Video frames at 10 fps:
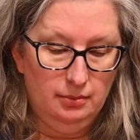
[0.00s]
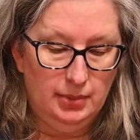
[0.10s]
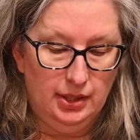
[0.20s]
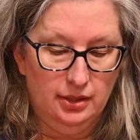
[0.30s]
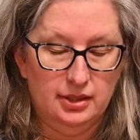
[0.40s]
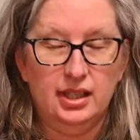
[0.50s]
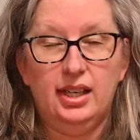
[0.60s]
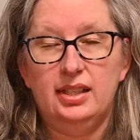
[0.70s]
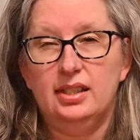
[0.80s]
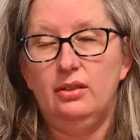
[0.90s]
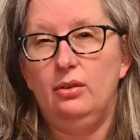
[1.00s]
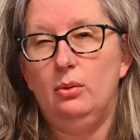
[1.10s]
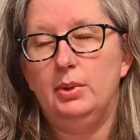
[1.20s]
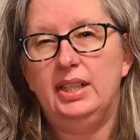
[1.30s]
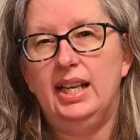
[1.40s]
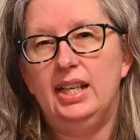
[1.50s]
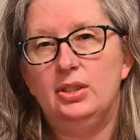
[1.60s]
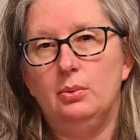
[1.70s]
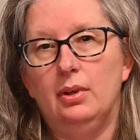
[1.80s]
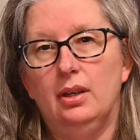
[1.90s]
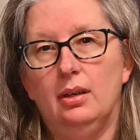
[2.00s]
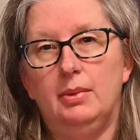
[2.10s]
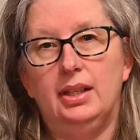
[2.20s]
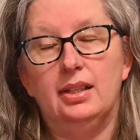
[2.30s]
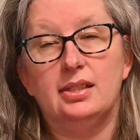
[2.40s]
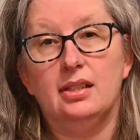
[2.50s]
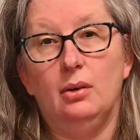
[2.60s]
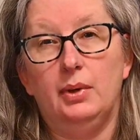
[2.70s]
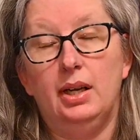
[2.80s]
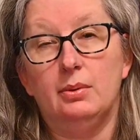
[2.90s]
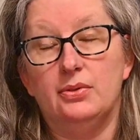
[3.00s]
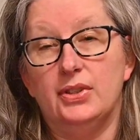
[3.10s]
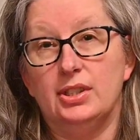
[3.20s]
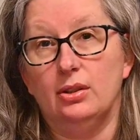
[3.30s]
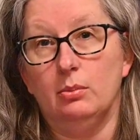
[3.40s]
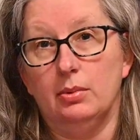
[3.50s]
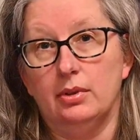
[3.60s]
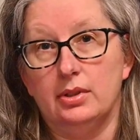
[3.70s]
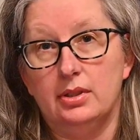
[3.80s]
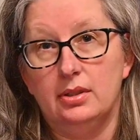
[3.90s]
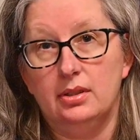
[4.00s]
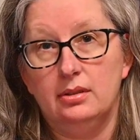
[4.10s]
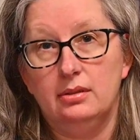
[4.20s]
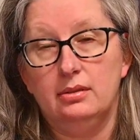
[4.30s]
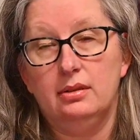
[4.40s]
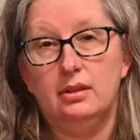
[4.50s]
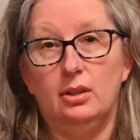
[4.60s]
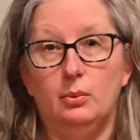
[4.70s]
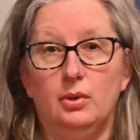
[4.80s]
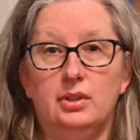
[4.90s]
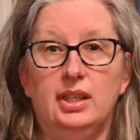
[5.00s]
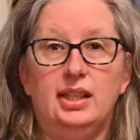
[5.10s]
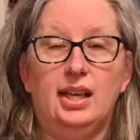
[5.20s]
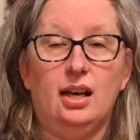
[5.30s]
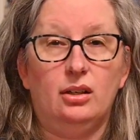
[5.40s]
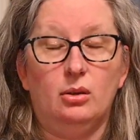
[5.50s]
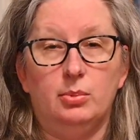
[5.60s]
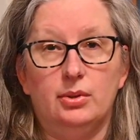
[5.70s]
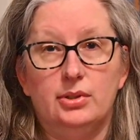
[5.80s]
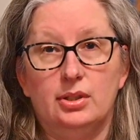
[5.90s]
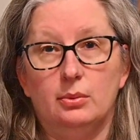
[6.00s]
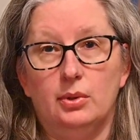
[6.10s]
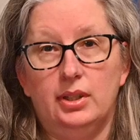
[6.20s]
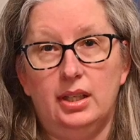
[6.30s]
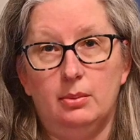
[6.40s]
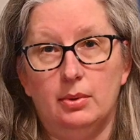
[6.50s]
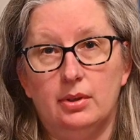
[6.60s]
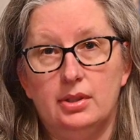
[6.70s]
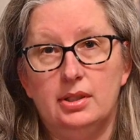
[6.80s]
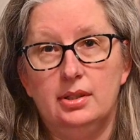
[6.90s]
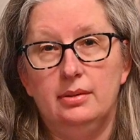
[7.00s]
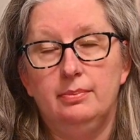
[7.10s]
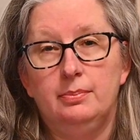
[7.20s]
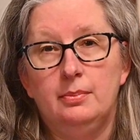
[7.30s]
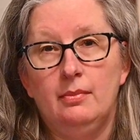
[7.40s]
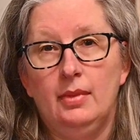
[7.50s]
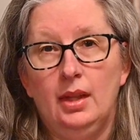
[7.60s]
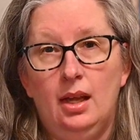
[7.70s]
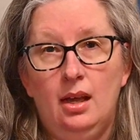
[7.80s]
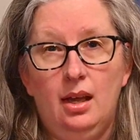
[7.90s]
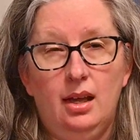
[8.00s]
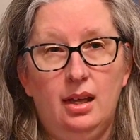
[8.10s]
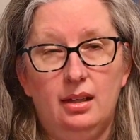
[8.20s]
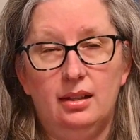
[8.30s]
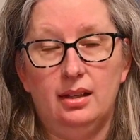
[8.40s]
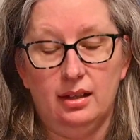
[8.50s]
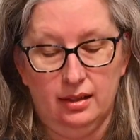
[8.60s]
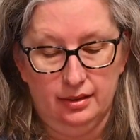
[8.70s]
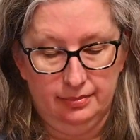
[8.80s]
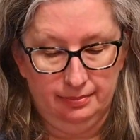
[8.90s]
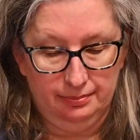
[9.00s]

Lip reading: because I guess I grew up in an age where, that's all we had was physical books. There weren't any audio books, there weren't ebooks. And I